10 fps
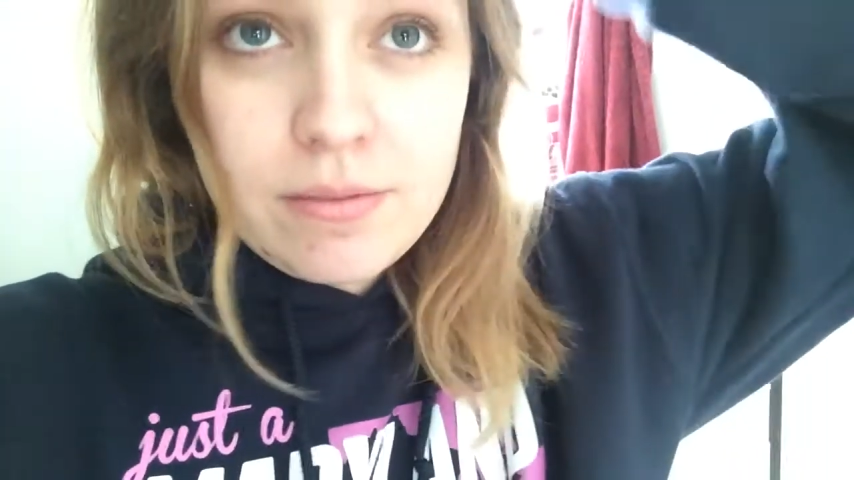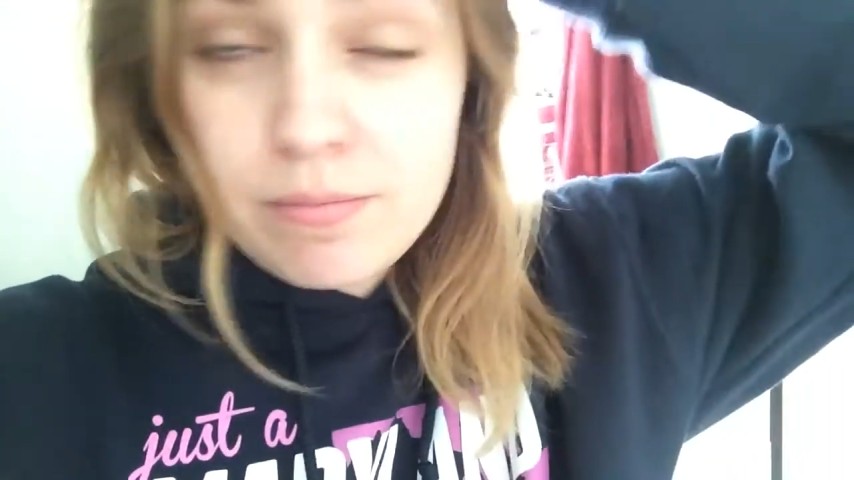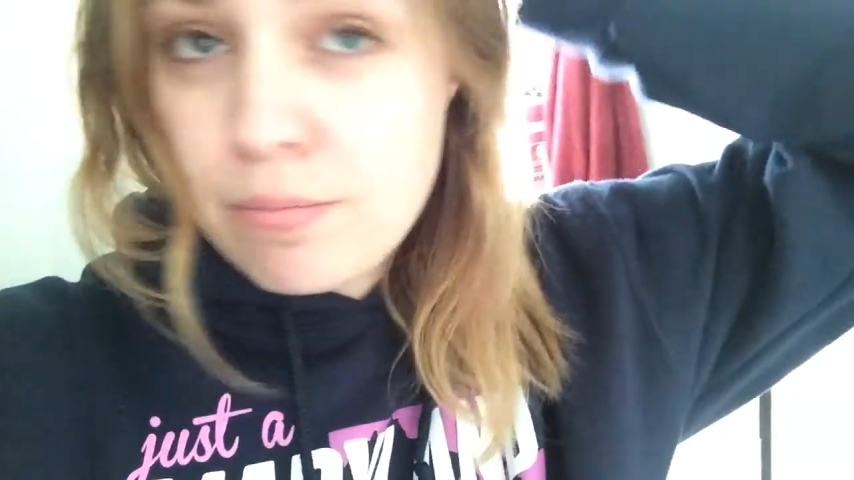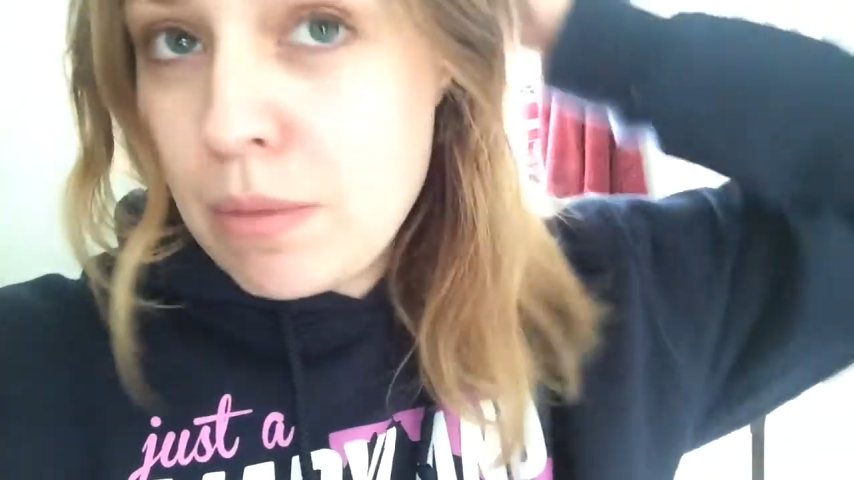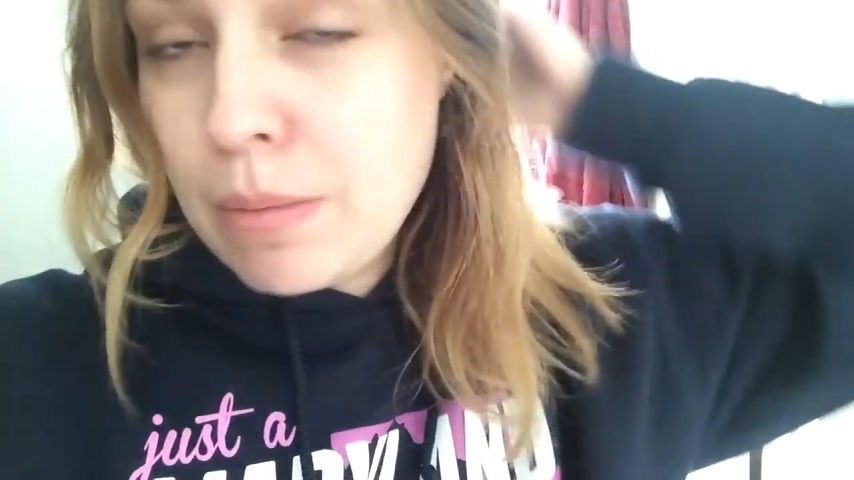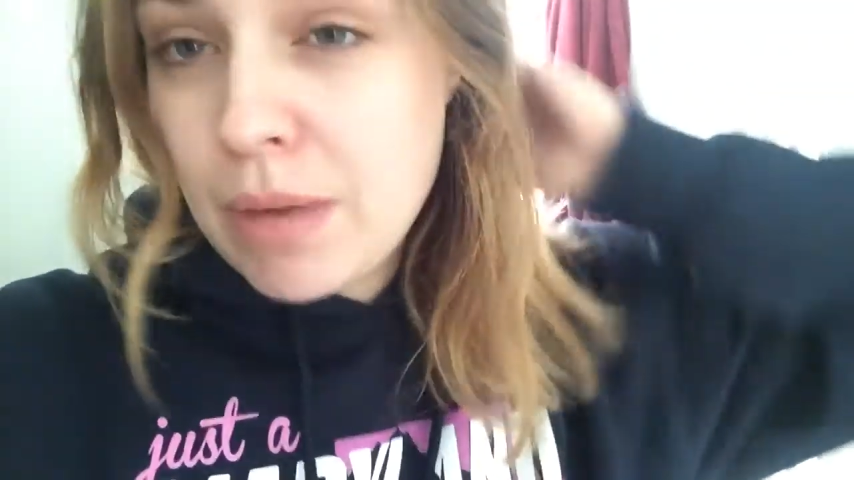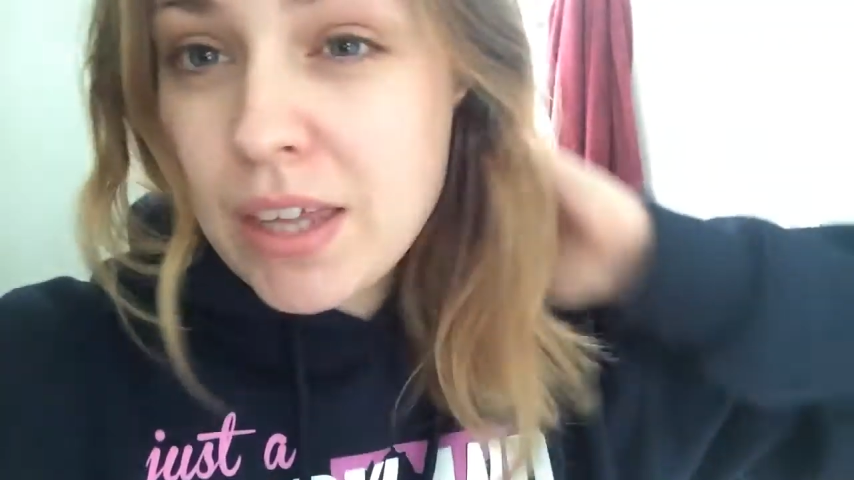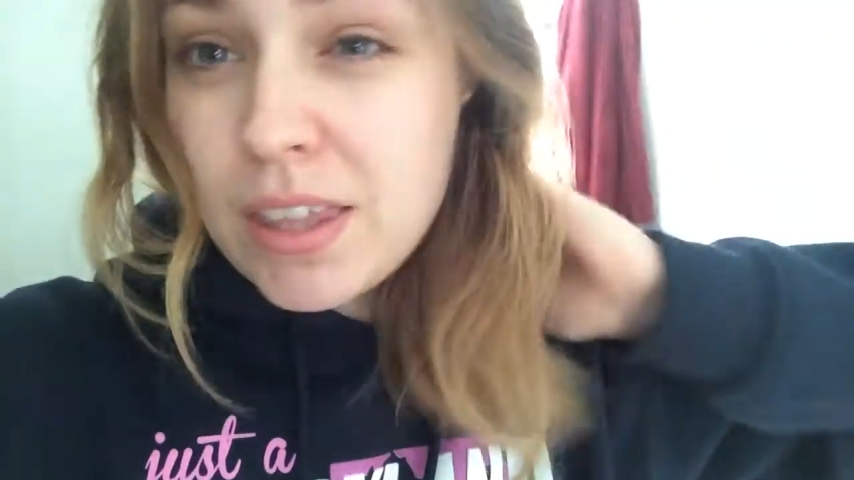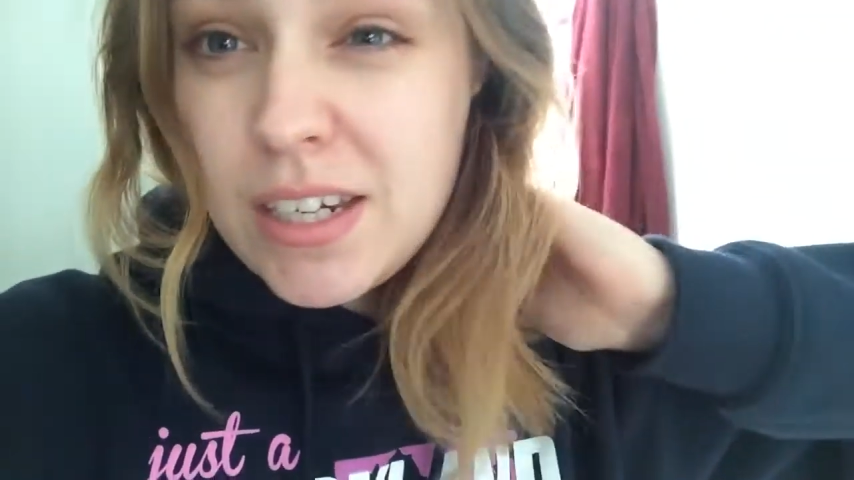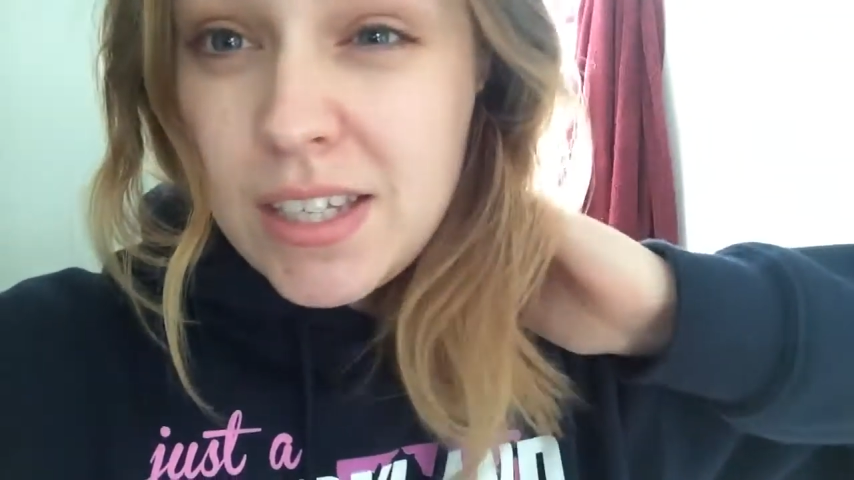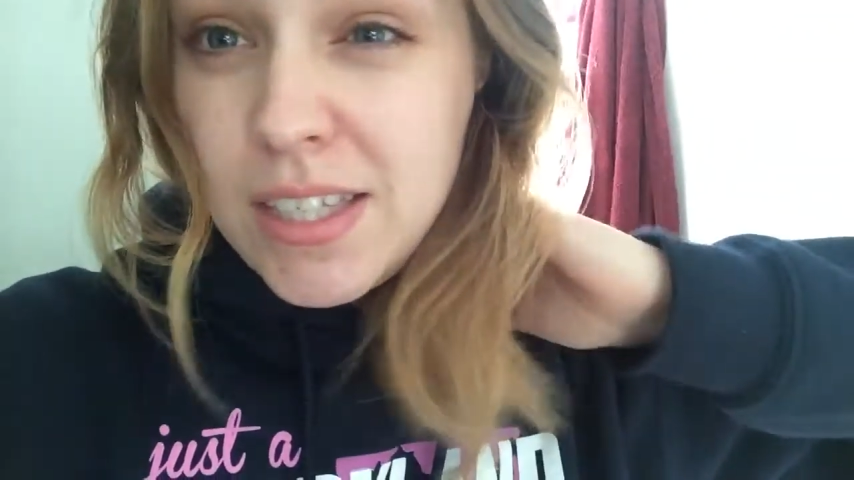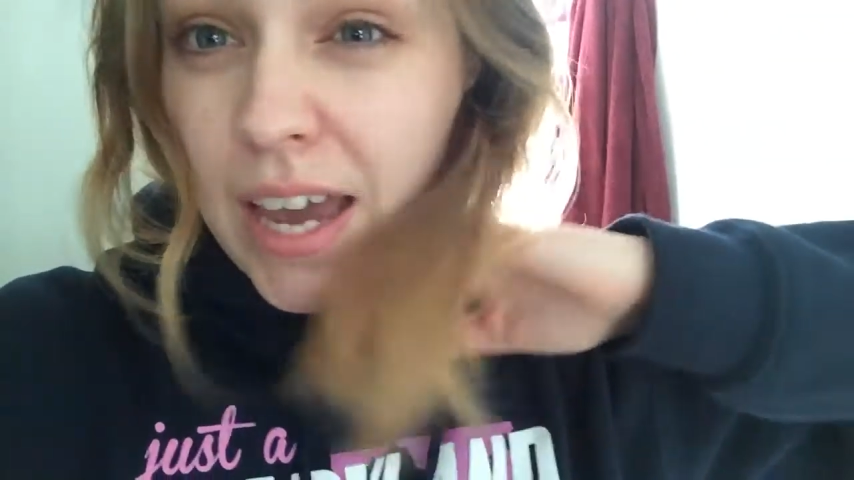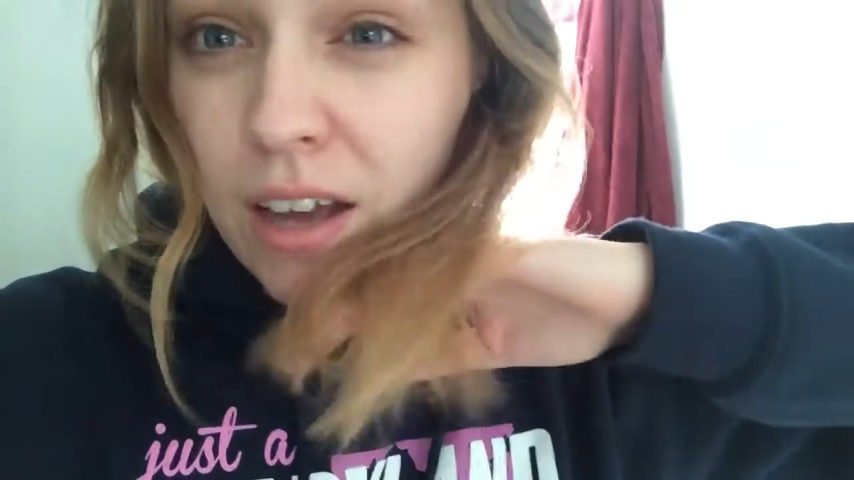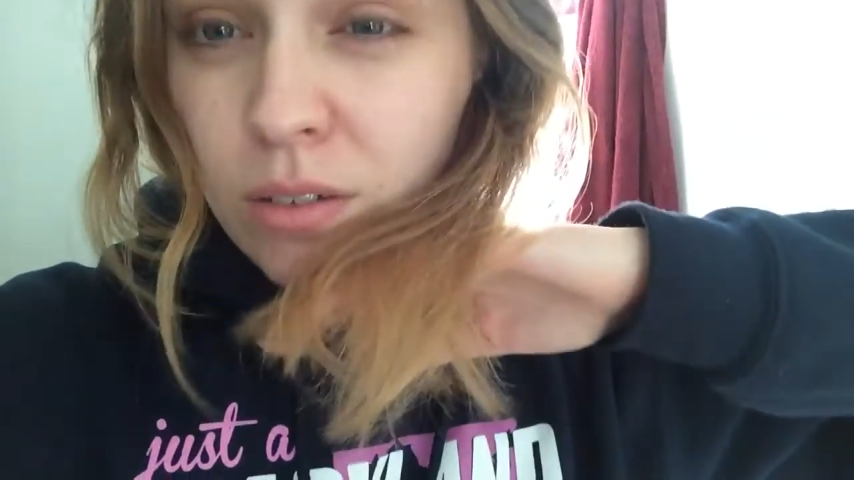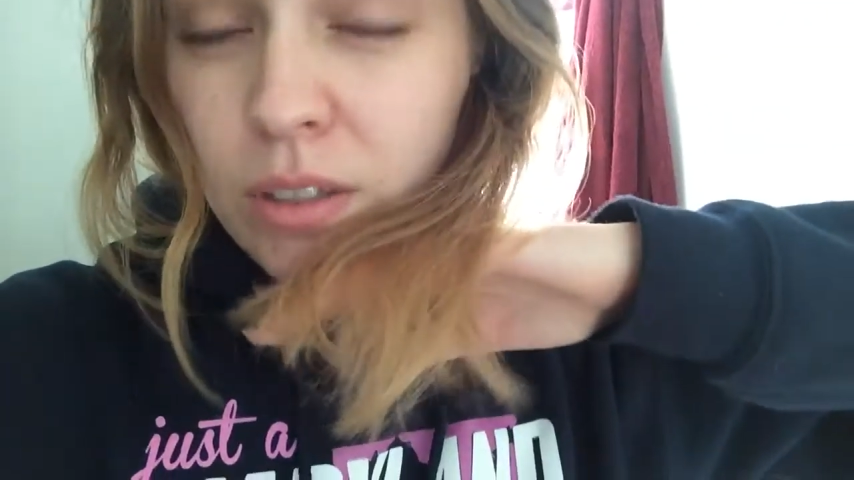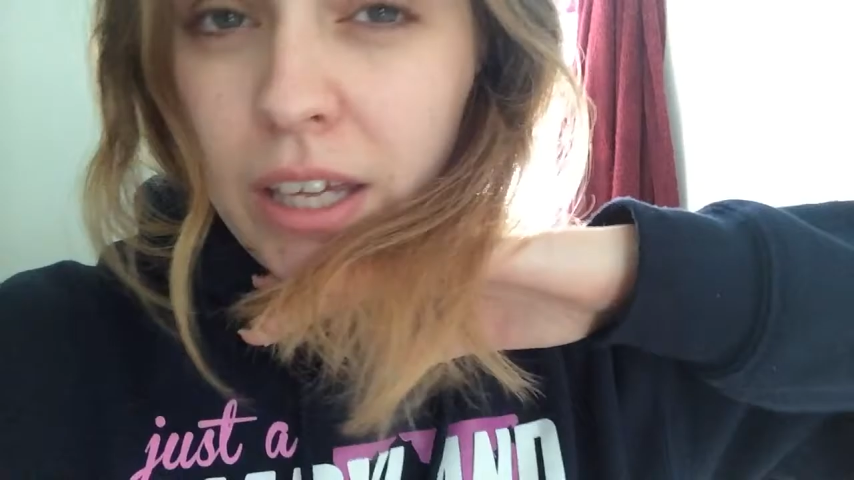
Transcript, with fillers: mimic the discount,